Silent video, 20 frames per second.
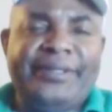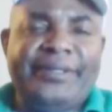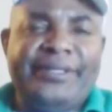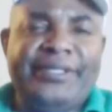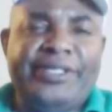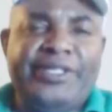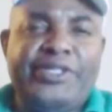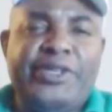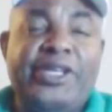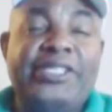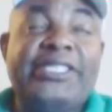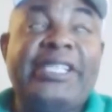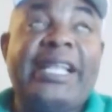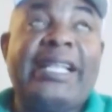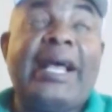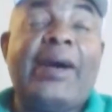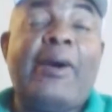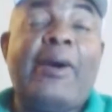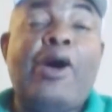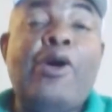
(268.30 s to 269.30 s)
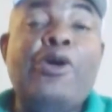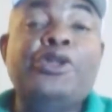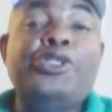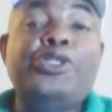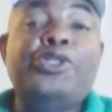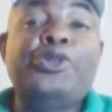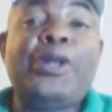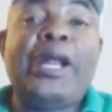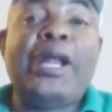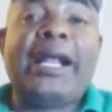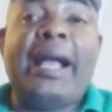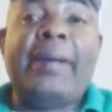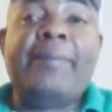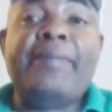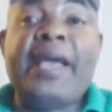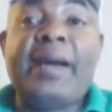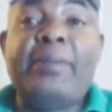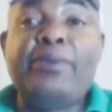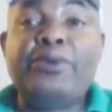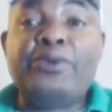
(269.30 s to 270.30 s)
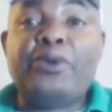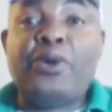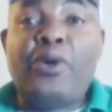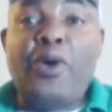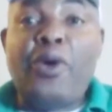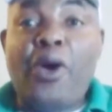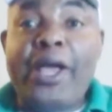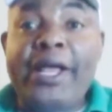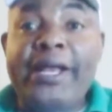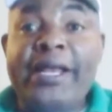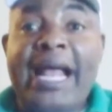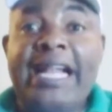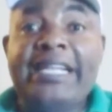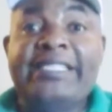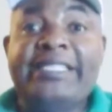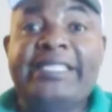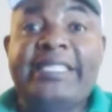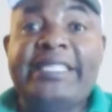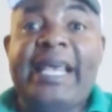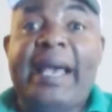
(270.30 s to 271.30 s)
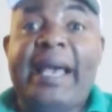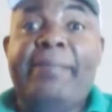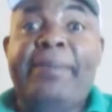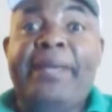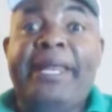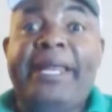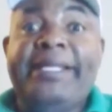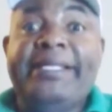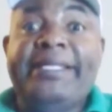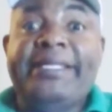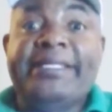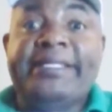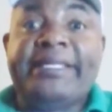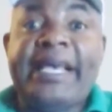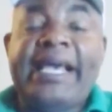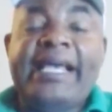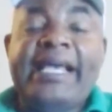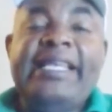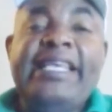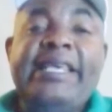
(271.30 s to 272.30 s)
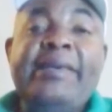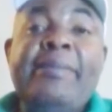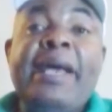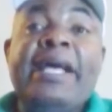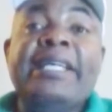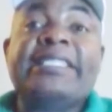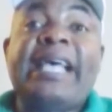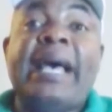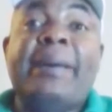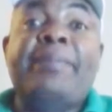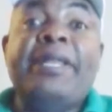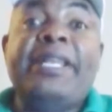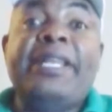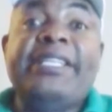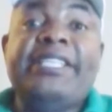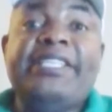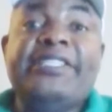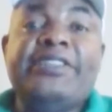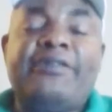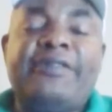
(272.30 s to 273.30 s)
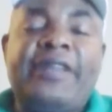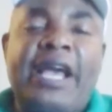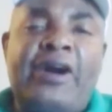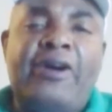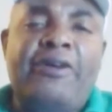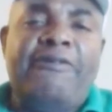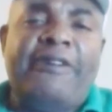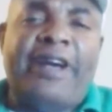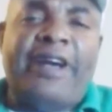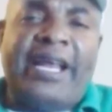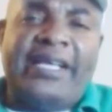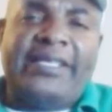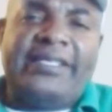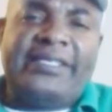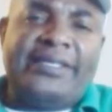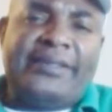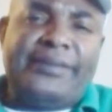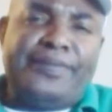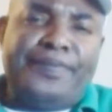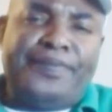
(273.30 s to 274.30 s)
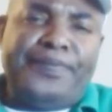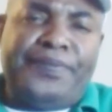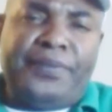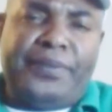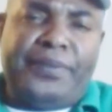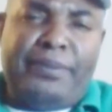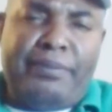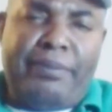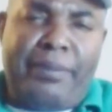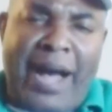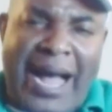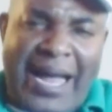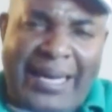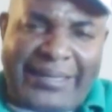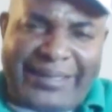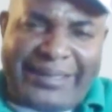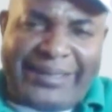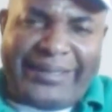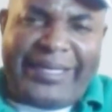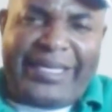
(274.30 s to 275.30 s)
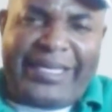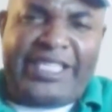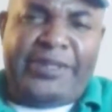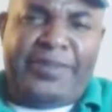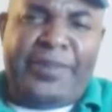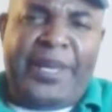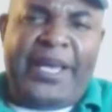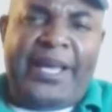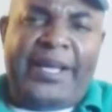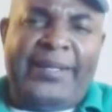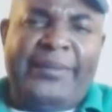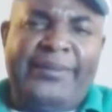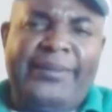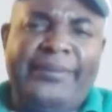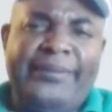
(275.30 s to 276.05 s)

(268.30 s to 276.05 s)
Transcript: such that our own children can be able to go in and see the abilities, the immense abilities of their own fathers. Matt is speaking.